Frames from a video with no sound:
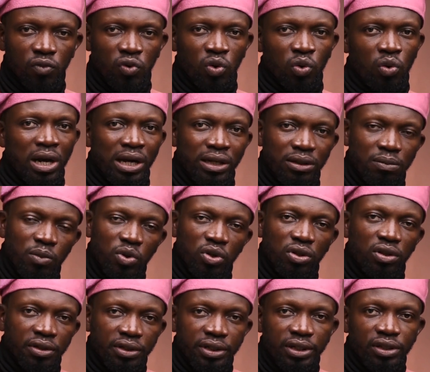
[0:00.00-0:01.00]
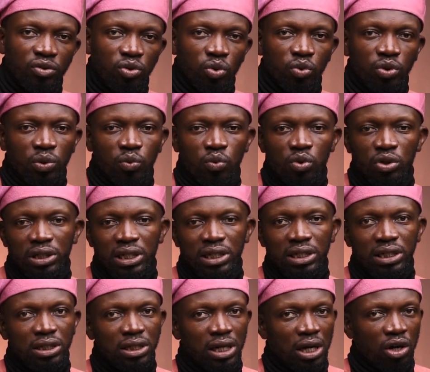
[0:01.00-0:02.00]
to add more training to the one they
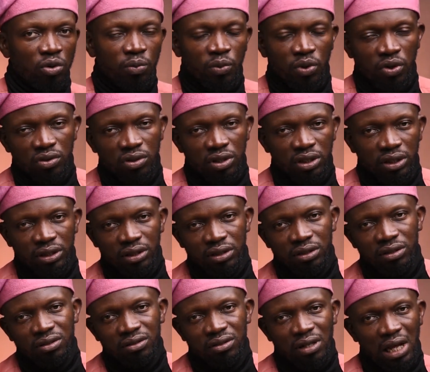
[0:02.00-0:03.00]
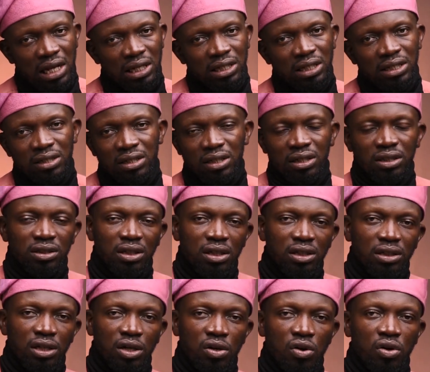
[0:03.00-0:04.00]
did in their home country. Add
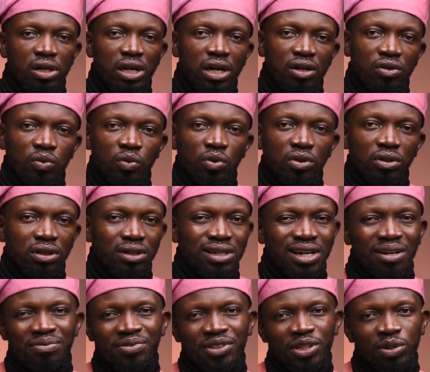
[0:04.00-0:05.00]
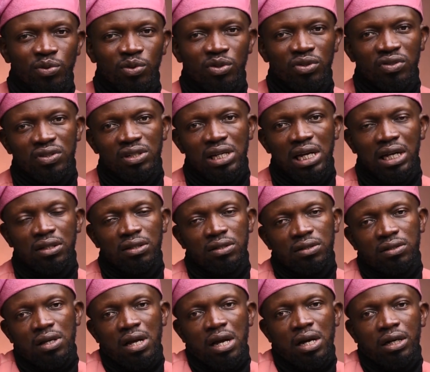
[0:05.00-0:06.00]
internationally recognized one. There are 3 ones that
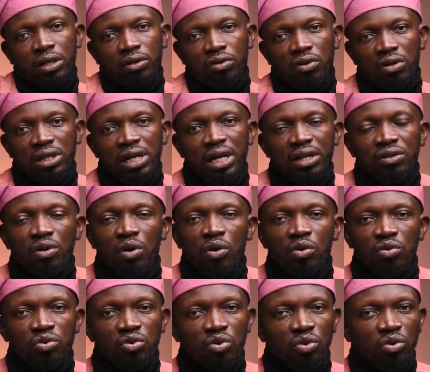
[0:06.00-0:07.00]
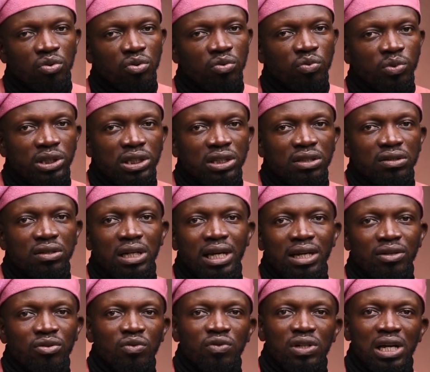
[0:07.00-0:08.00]
are recognized also, which is the
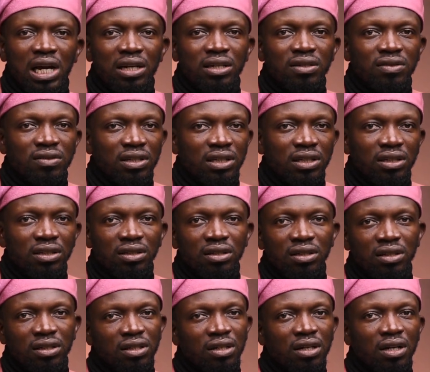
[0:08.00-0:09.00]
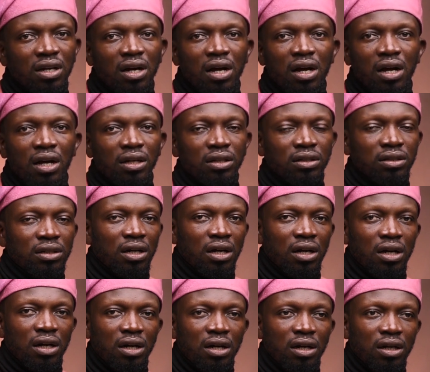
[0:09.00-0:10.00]
likes of the Alison and
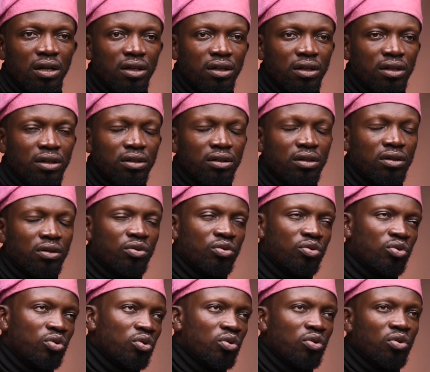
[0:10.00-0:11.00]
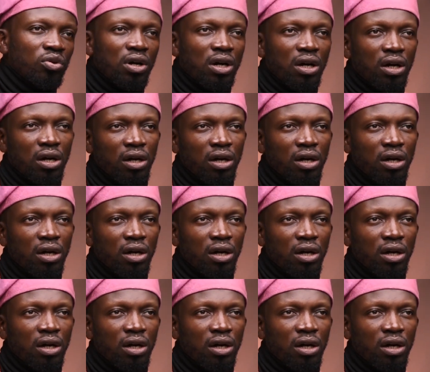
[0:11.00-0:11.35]
also